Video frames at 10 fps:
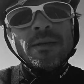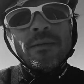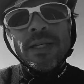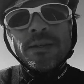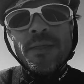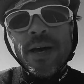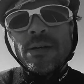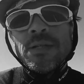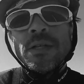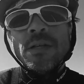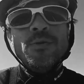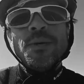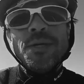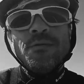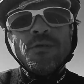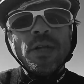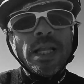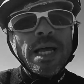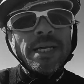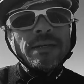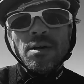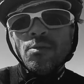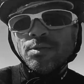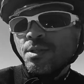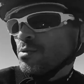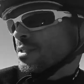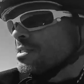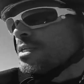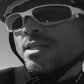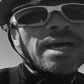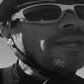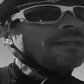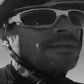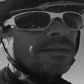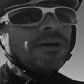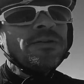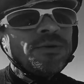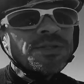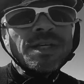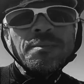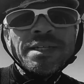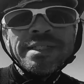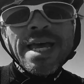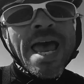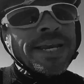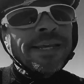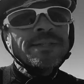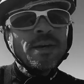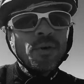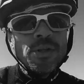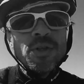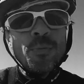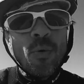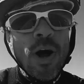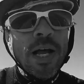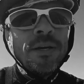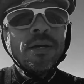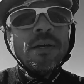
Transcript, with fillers: That's a 1,000 lumen front light. Hopefully you can see that, although it's going to be tiny because I'm on super wide.